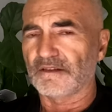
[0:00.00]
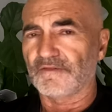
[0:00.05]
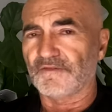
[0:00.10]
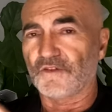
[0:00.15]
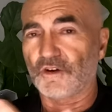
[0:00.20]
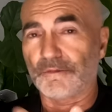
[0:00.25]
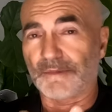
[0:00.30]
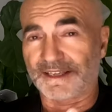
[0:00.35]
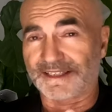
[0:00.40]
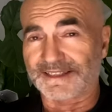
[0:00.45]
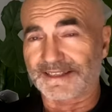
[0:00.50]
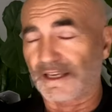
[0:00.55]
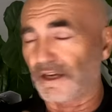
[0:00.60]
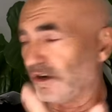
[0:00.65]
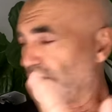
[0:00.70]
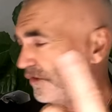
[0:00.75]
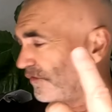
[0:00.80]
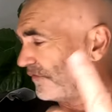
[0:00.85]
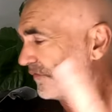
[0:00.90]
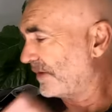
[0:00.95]
for
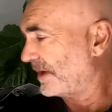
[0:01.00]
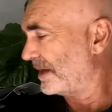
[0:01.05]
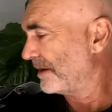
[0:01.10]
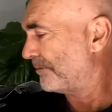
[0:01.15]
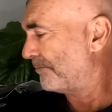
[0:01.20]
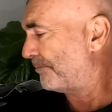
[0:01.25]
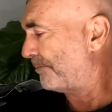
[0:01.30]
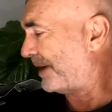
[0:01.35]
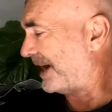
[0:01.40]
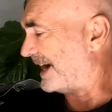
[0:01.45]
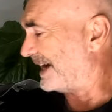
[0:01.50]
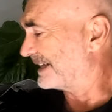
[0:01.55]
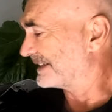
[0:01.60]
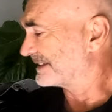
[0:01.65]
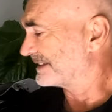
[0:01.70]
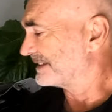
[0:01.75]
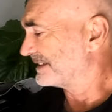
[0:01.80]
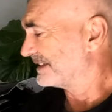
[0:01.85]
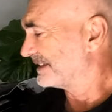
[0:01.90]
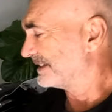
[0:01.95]
myself.
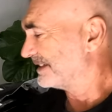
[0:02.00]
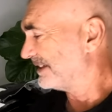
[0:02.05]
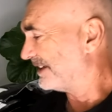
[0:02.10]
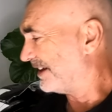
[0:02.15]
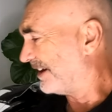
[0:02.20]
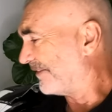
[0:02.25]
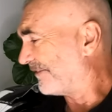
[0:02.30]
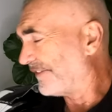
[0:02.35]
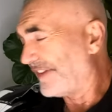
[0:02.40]
But I